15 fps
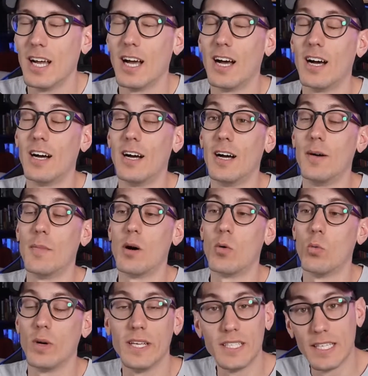Um,
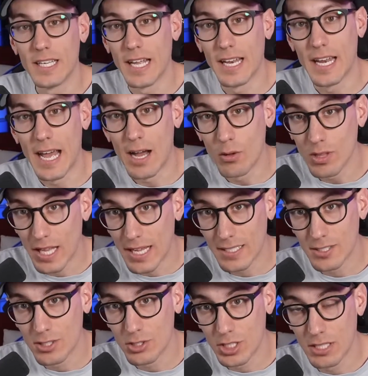we did an
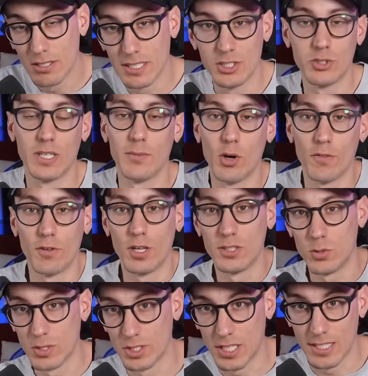Outlast charity stream over on
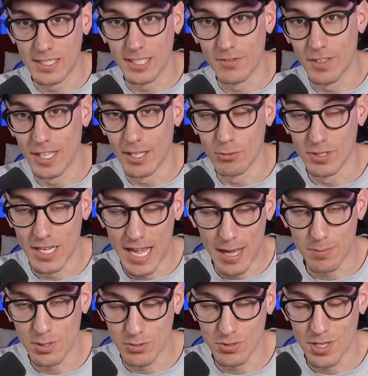twitch.tv. It was an
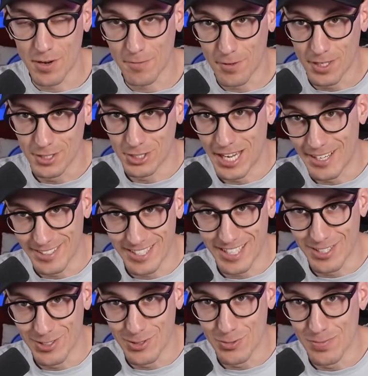absolute ton of fun. Shout out to
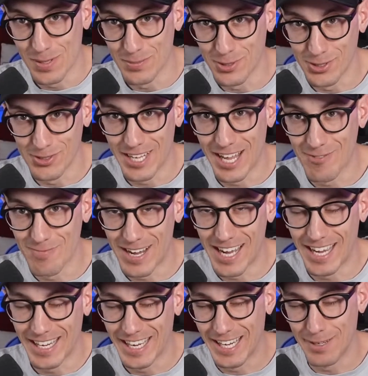the YouTube people who came
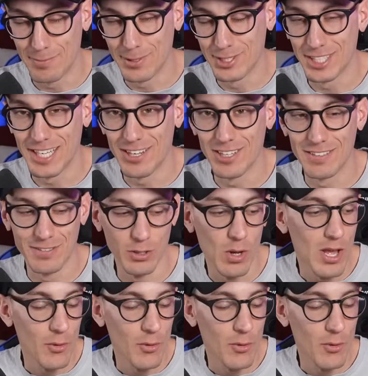by. I appreciate all of you.